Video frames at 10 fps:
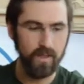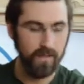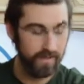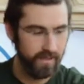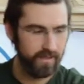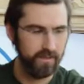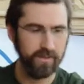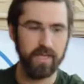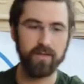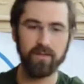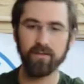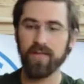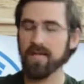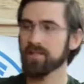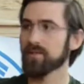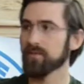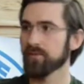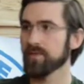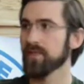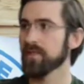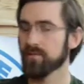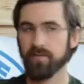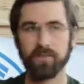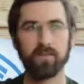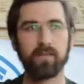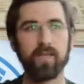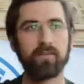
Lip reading: That's excellent. And then our last student is Victor.